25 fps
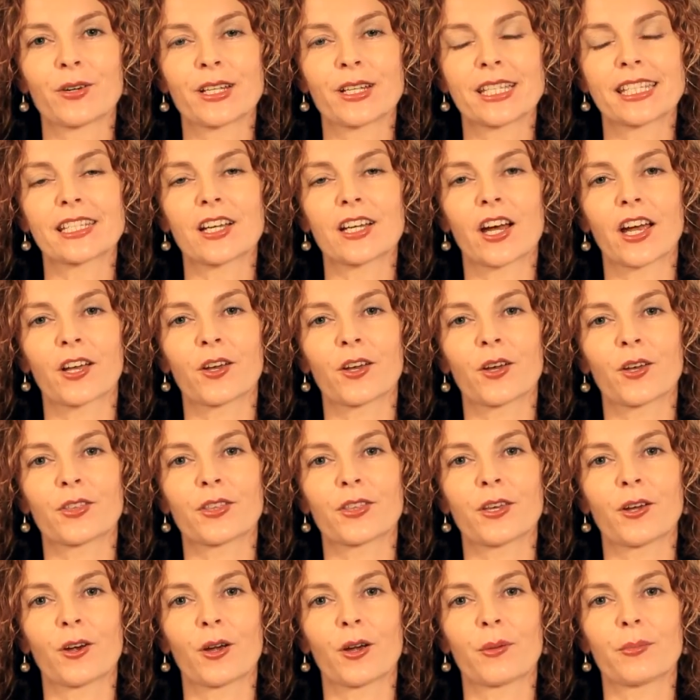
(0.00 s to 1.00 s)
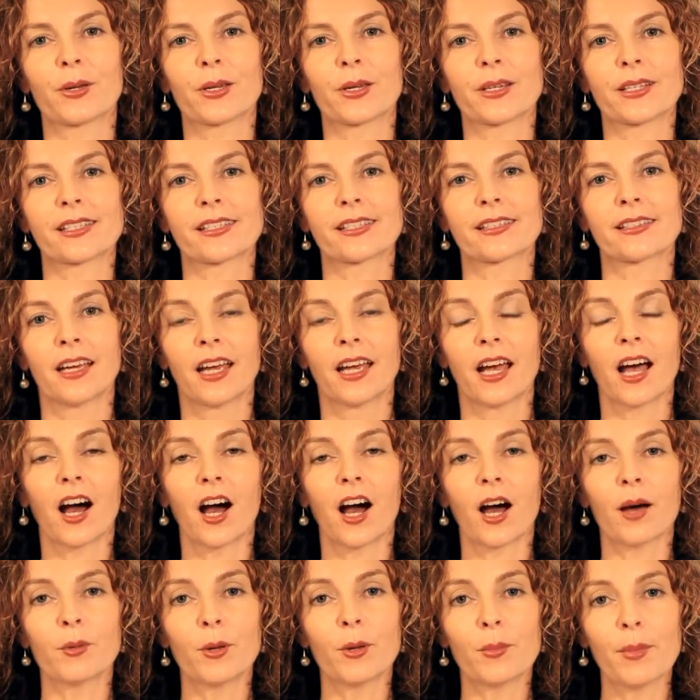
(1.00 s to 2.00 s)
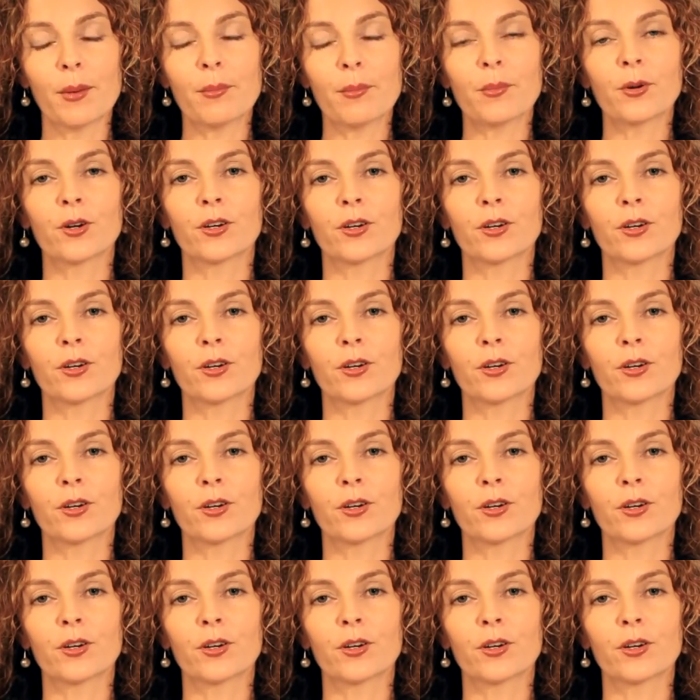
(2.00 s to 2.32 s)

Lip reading: and psychotherapist. I'm a member